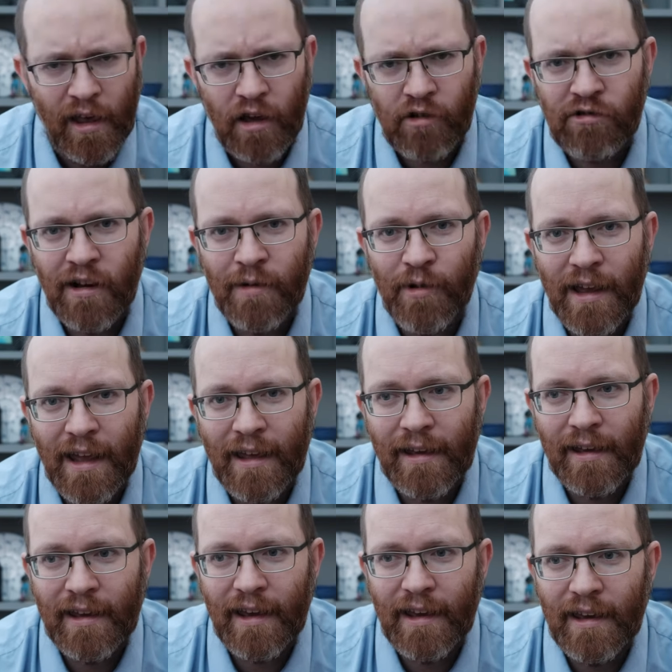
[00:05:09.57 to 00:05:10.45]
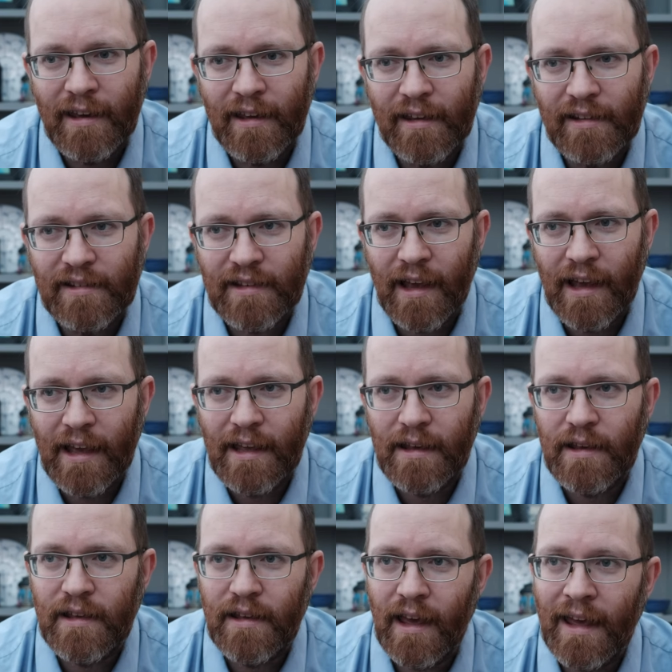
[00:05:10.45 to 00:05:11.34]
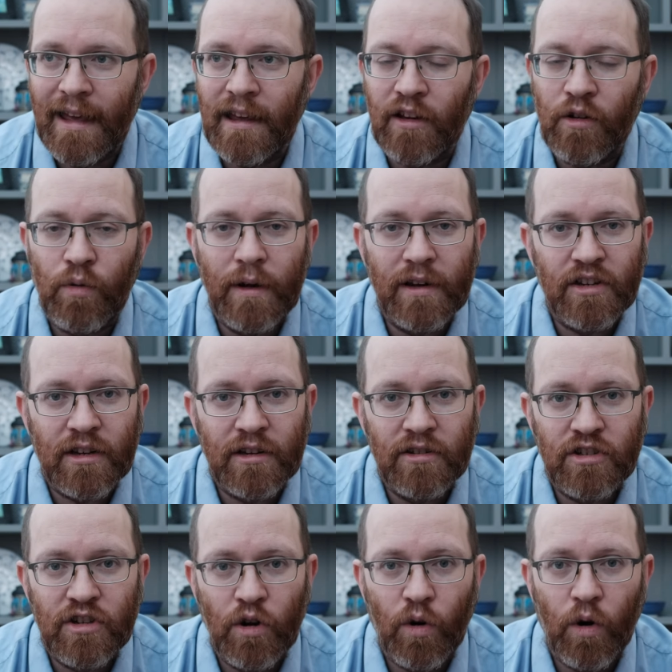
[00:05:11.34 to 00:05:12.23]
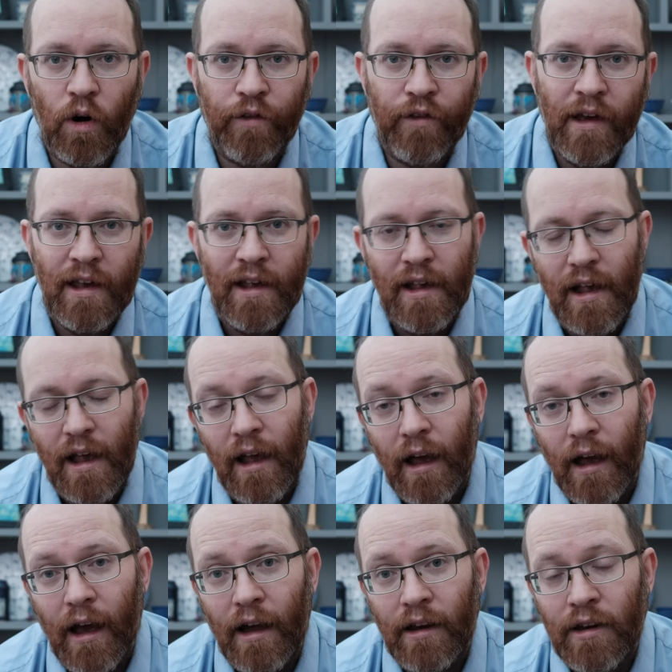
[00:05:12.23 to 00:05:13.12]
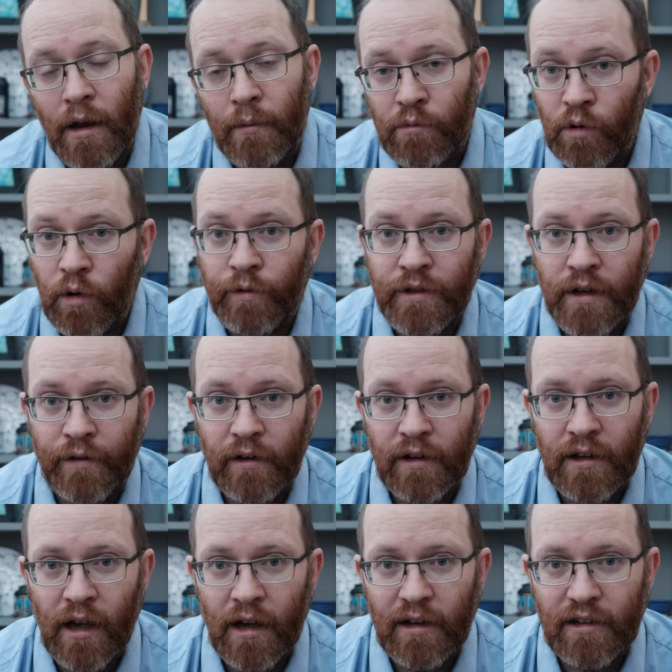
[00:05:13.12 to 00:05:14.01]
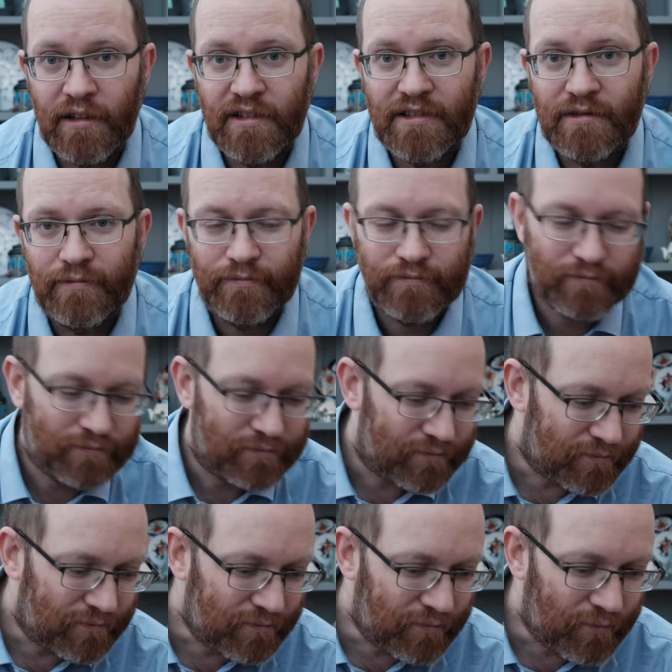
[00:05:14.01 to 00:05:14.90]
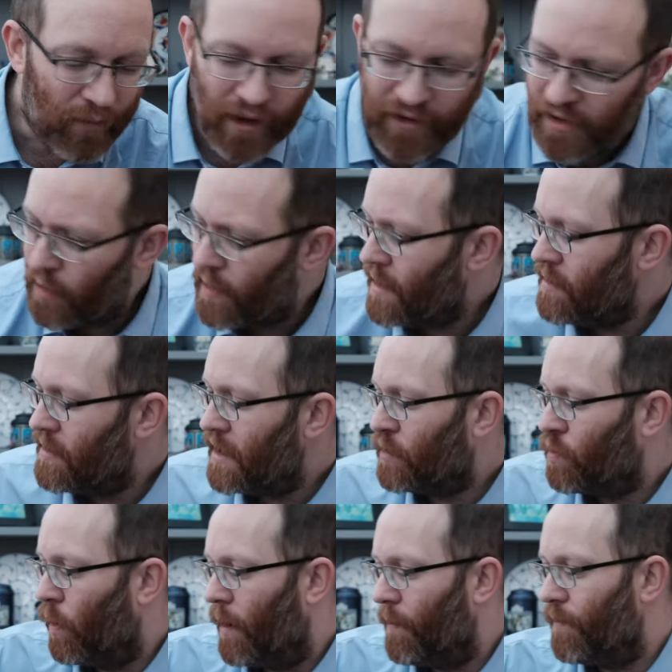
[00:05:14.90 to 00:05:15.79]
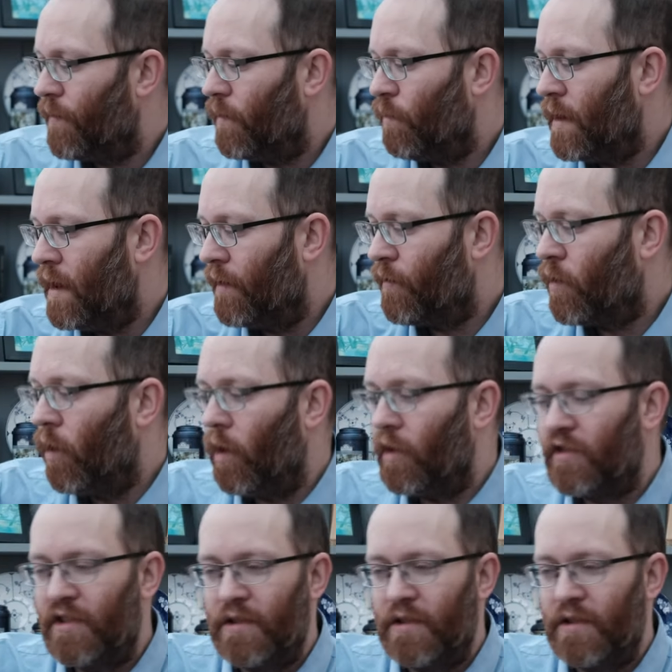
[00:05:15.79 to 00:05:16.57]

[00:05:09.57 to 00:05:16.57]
a Chroma ink is a ink which can show off a number of different colours. So in this one, we have got